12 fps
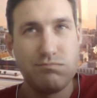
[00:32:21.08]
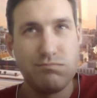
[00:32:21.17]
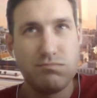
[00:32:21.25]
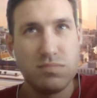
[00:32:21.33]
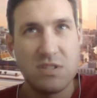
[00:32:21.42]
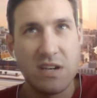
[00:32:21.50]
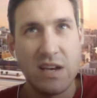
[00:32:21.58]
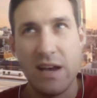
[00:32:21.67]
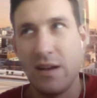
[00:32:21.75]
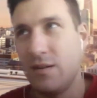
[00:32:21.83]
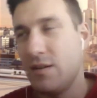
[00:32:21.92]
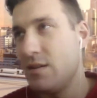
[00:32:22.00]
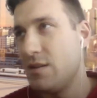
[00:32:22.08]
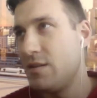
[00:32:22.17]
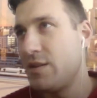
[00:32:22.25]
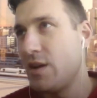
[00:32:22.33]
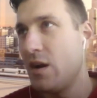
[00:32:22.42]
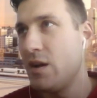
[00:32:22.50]
okay,
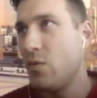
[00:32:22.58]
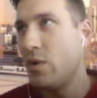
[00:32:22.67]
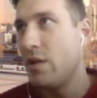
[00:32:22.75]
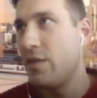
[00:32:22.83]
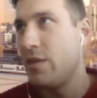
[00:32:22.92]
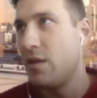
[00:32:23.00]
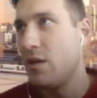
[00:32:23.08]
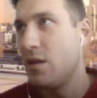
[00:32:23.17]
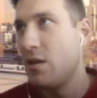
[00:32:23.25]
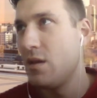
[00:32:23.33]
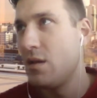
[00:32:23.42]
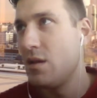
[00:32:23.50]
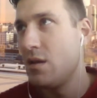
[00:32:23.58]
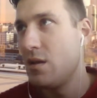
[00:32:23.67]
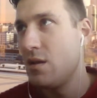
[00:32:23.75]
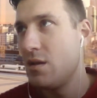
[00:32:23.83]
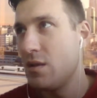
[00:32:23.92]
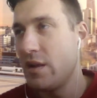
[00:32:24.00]
starting with,
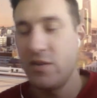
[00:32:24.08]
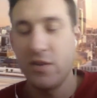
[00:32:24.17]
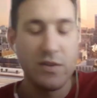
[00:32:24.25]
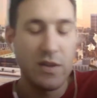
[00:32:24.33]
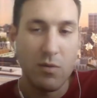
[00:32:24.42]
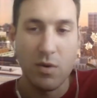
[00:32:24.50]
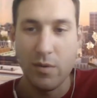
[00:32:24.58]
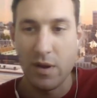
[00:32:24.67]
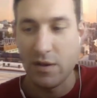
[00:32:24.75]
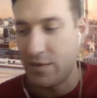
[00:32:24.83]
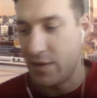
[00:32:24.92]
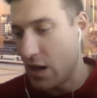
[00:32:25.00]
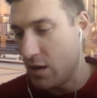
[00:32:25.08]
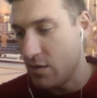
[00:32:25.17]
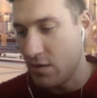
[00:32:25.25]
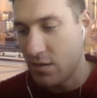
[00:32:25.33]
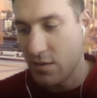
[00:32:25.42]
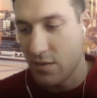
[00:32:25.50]
let's just start where we're going to start.
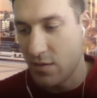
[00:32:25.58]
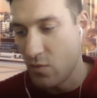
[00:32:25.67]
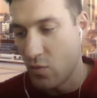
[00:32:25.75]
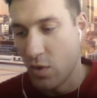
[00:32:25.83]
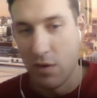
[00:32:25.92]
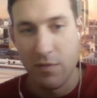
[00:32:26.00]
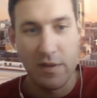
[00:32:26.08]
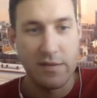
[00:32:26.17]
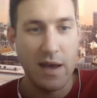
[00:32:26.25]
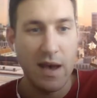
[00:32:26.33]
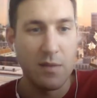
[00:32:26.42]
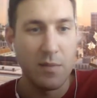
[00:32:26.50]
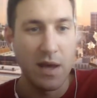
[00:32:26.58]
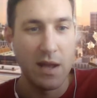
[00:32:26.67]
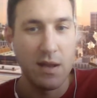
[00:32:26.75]
Wolf, the sad man.